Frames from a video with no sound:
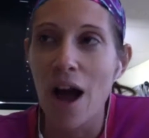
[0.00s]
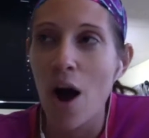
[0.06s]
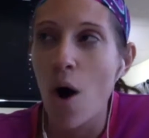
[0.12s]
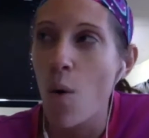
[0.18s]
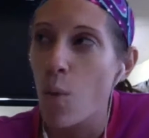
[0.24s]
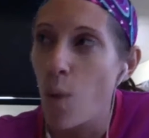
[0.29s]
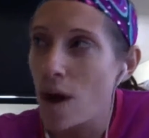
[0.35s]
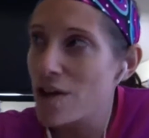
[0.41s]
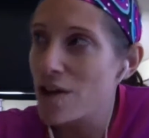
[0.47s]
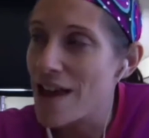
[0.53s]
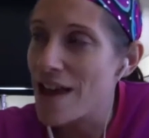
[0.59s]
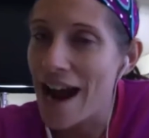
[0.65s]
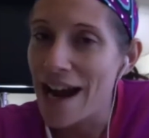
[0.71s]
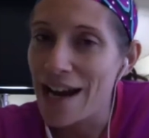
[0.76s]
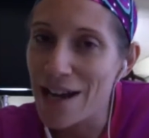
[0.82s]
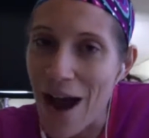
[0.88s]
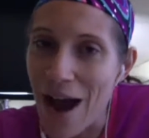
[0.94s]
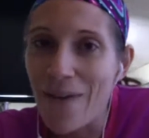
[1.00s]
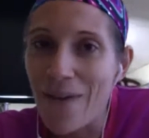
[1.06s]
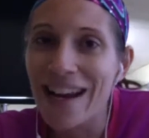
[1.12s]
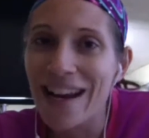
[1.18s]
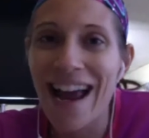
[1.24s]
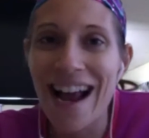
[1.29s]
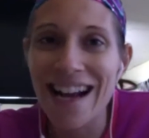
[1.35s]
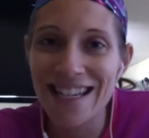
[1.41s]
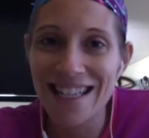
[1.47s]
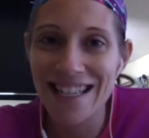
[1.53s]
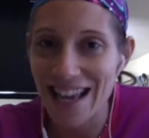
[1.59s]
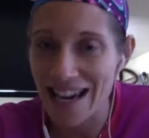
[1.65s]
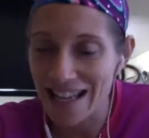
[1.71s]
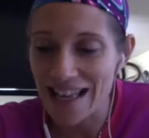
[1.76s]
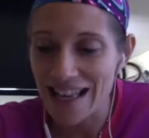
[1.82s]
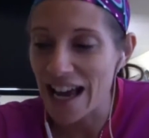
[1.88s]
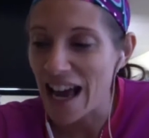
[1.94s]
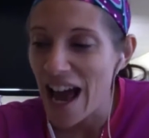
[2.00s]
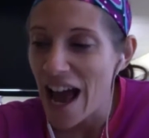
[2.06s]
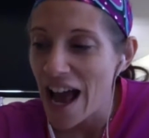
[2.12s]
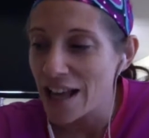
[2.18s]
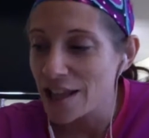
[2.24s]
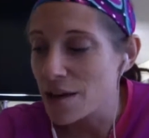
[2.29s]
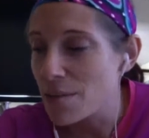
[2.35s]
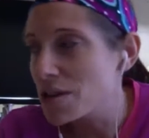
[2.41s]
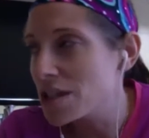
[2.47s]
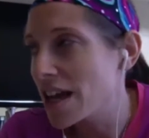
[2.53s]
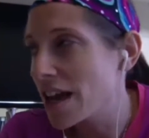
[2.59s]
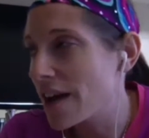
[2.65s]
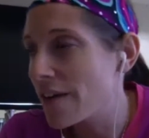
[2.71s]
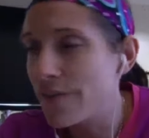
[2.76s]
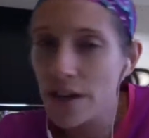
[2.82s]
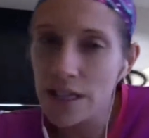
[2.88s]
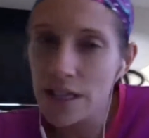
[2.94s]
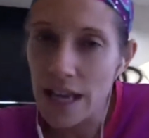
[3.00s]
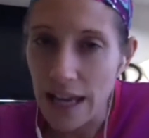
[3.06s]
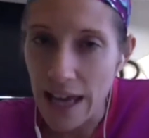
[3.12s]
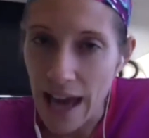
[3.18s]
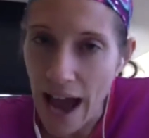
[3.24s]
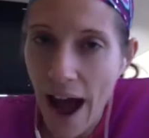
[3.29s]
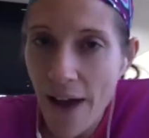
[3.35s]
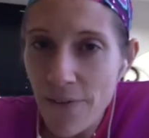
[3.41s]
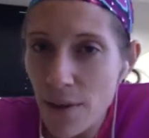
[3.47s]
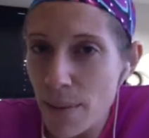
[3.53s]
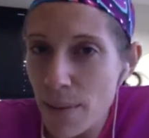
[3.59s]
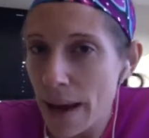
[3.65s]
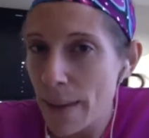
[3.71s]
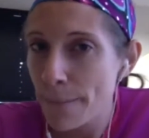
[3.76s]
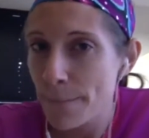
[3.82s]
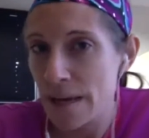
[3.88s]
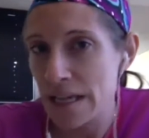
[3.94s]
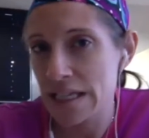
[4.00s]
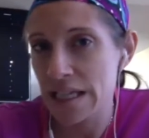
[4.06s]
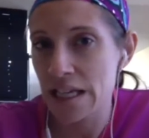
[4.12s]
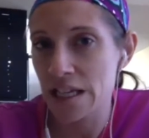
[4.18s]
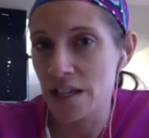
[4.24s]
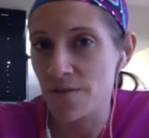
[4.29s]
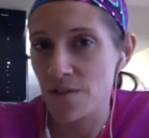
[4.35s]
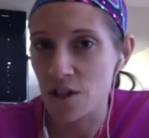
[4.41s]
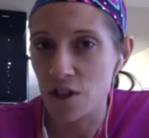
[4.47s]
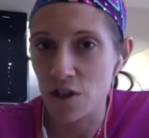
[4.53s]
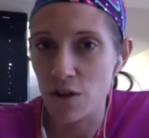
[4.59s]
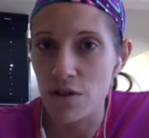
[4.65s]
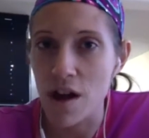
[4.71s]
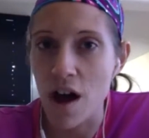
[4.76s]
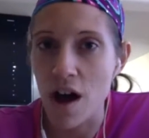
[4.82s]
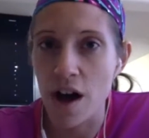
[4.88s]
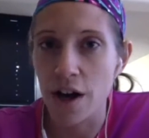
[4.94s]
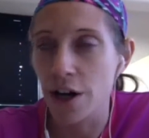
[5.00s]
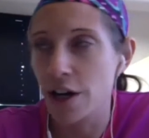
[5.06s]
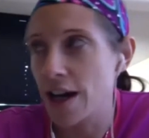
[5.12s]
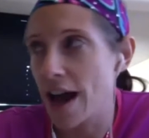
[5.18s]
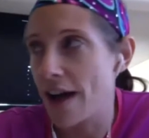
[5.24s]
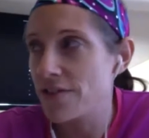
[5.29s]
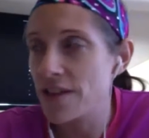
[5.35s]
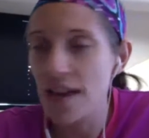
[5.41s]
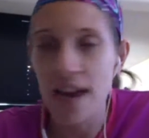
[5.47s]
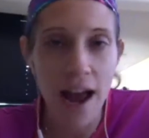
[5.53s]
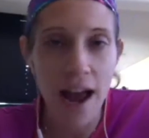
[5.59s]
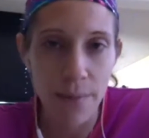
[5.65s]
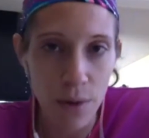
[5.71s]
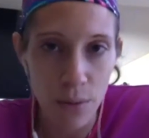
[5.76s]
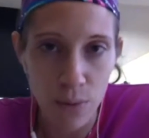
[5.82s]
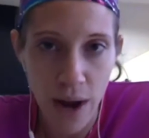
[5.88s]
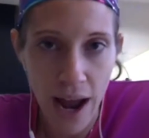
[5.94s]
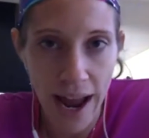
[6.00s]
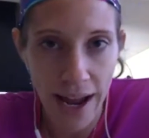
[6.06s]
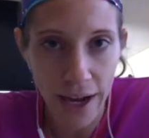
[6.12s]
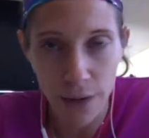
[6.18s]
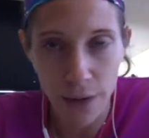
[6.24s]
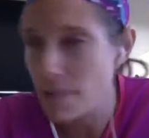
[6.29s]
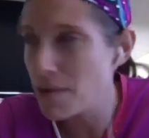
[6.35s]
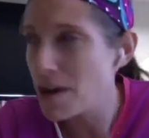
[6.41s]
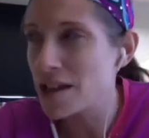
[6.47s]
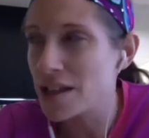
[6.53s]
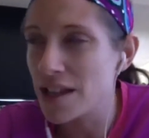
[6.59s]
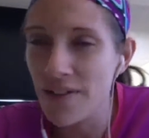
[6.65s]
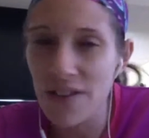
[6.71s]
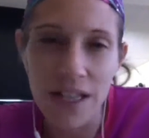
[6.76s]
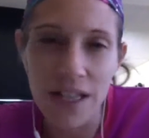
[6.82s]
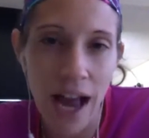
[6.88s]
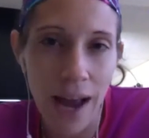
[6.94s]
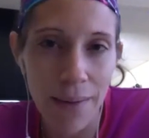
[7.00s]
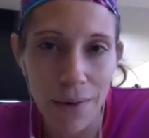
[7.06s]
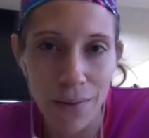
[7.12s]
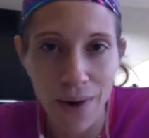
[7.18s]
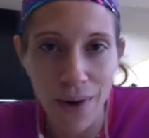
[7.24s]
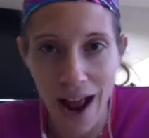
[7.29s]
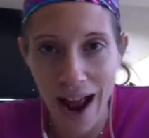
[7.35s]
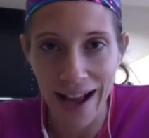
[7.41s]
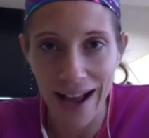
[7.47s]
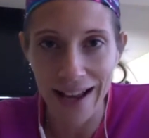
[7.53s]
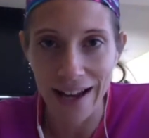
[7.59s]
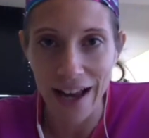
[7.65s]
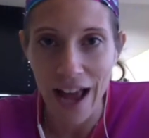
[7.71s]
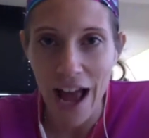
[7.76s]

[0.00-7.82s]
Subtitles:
what did they know? And he actually said, it's almost like it feels like you have to be in business for so long, or you have to hit emerald rank, or maybe it's even diamond rank, and